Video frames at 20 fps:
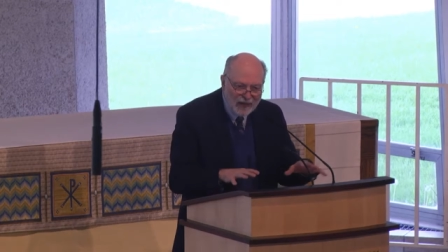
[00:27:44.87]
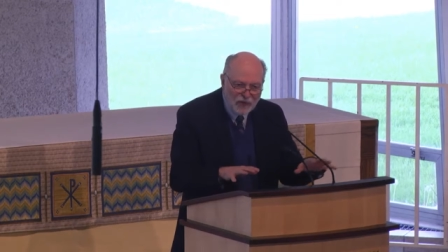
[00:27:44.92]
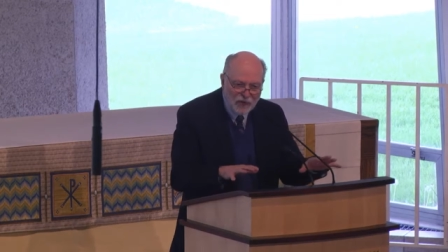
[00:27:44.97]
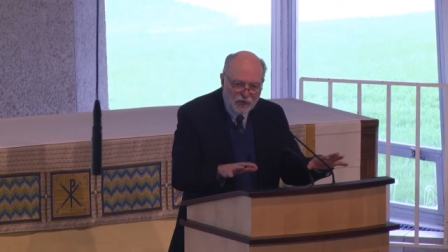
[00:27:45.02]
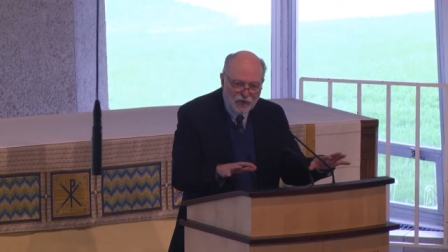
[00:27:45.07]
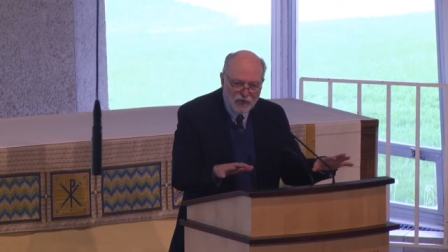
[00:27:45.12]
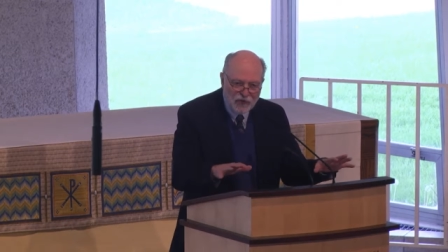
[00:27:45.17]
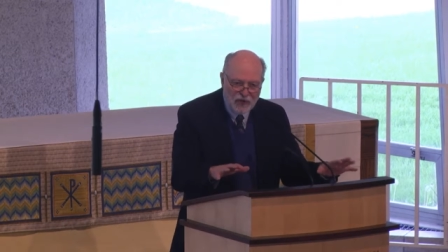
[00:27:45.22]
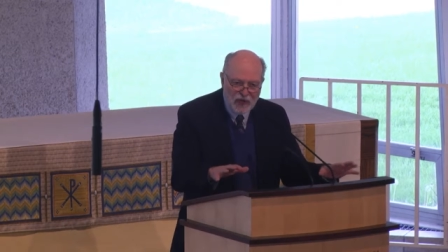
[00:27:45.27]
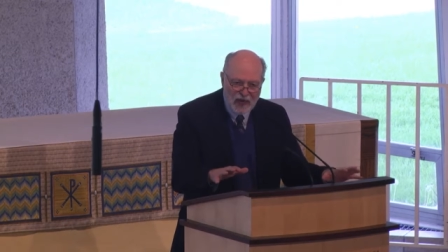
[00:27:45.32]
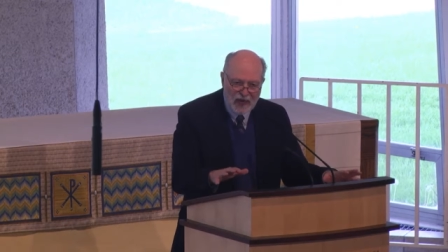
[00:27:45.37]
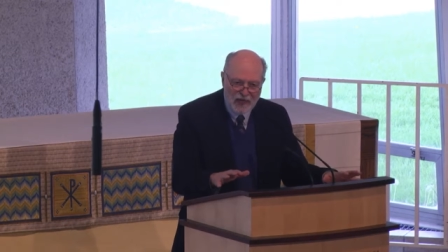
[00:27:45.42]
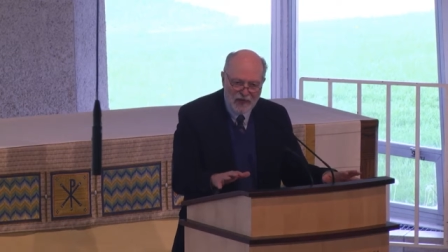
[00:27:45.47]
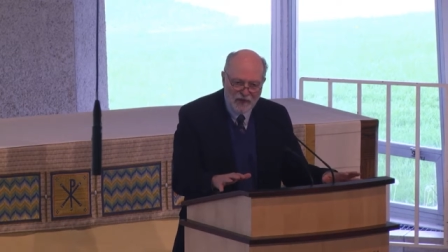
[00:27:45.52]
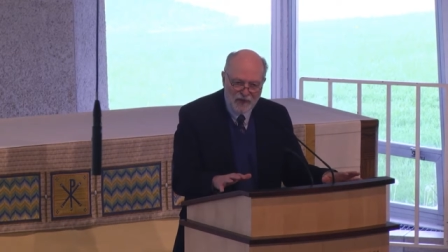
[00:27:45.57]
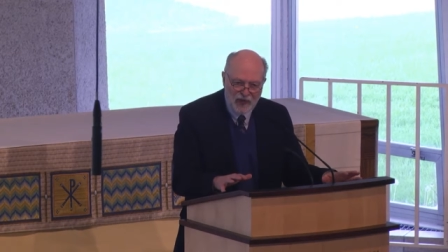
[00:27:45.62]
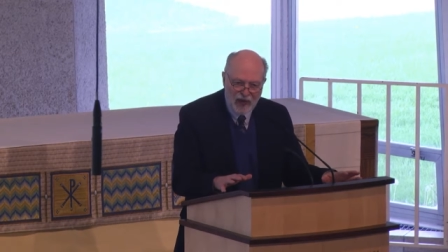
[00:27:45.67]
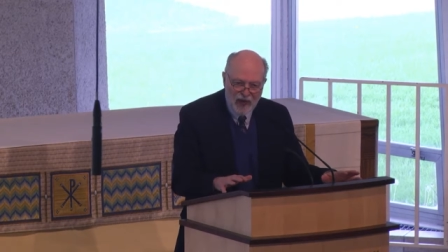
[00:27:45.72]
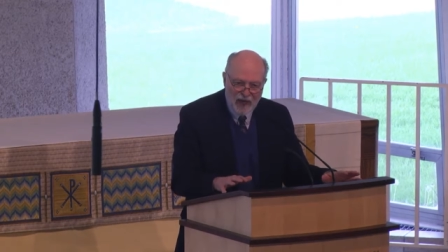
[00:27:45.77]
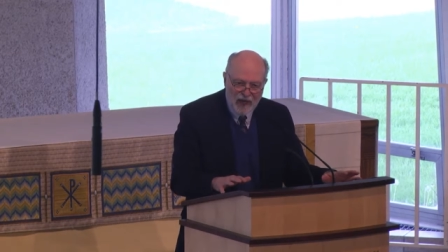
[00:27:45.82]

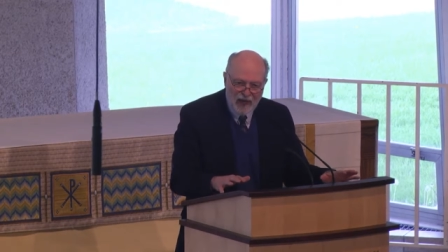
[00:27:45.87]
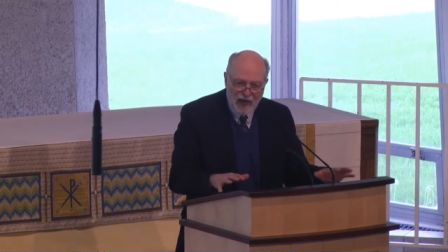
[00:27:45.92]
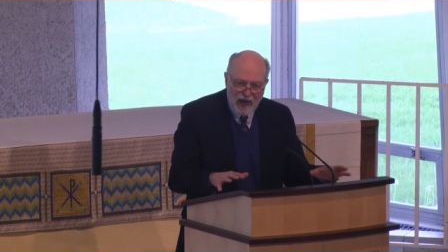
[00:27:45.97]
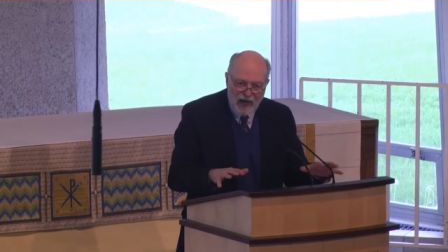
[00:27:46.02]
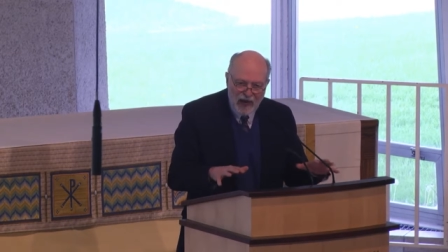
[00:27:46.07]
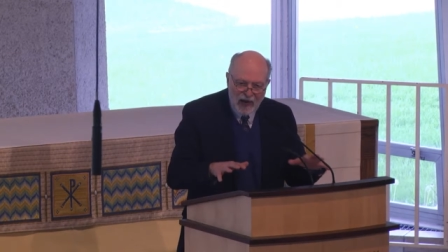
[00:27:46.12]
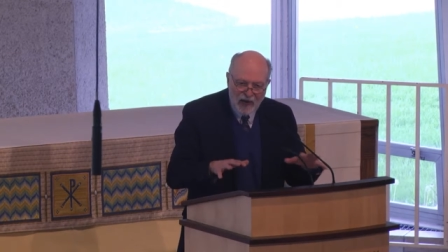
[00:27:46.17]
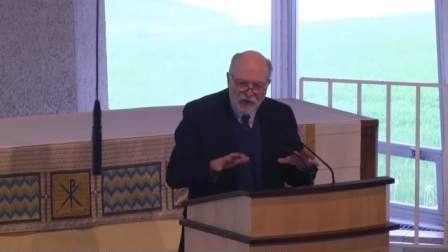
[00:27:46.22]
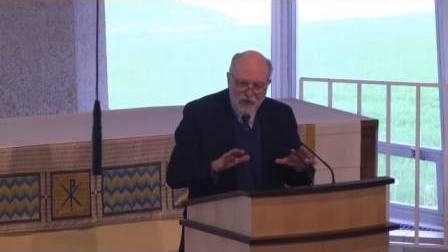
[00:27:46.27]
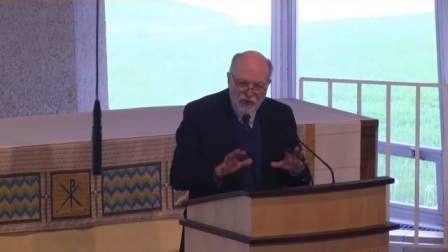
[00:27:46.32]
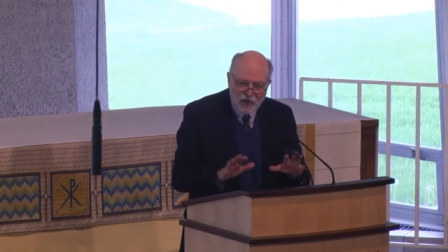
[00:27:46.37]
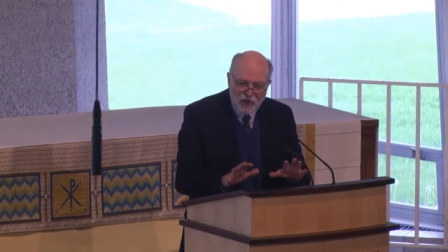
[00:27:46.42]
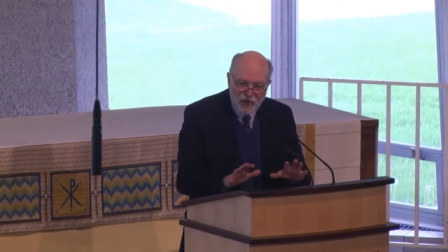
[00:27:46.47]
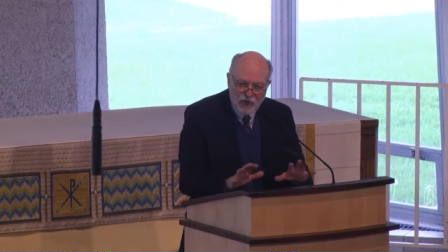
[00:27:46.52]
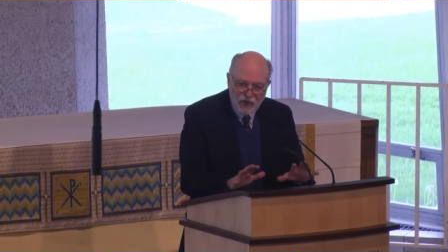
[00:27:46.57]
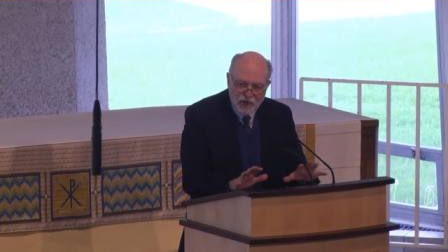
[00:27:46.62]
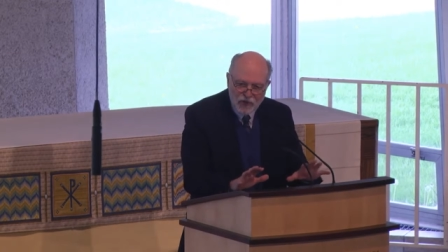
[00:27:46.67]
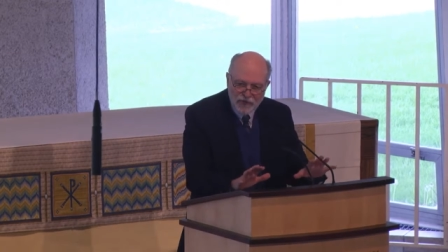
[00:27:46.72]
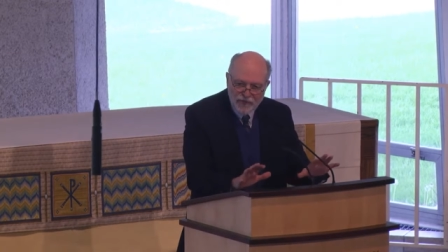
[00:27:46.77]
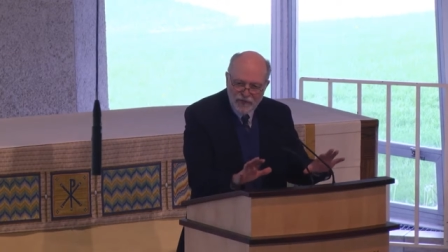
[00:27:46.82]
exercise our
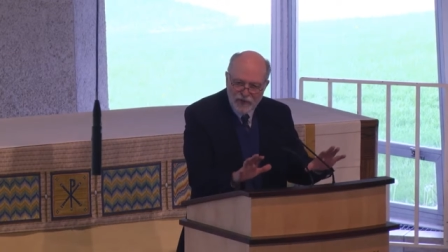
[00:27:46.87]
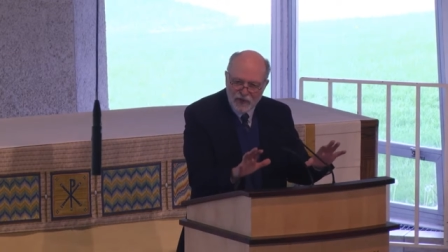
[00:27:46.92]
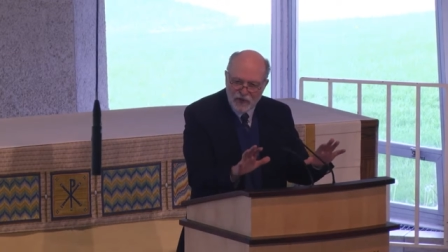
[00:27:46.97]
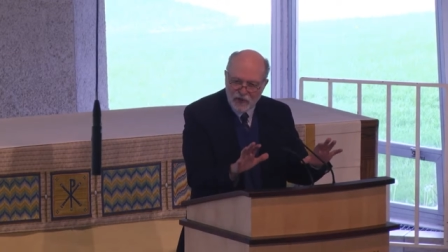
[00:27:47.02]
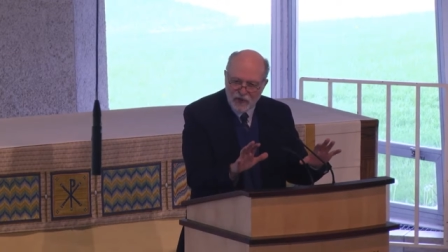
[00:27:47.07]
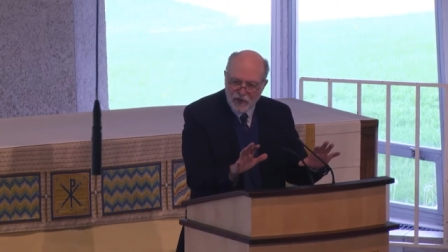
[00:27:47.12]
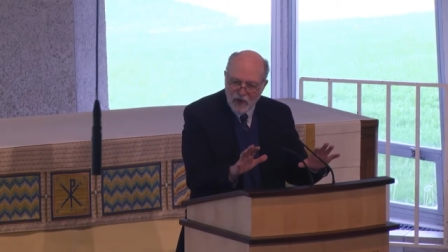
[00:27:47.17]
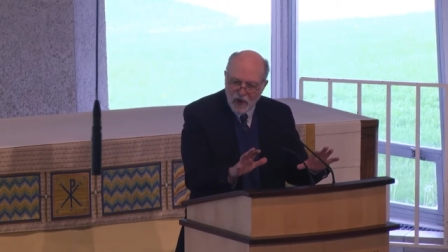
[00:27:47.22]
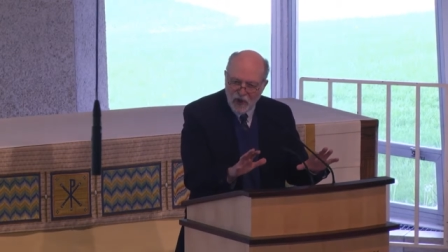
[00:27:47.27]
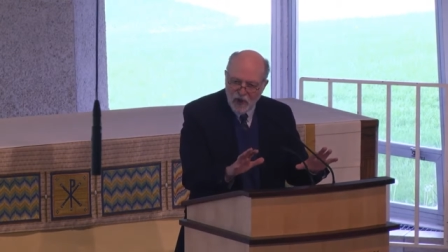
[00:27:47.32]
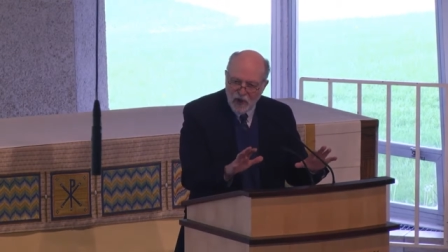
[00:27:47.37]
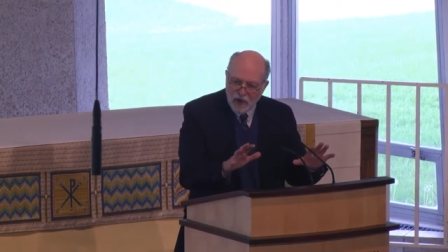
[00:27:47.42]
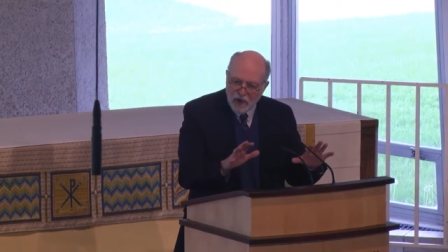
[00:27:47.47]
service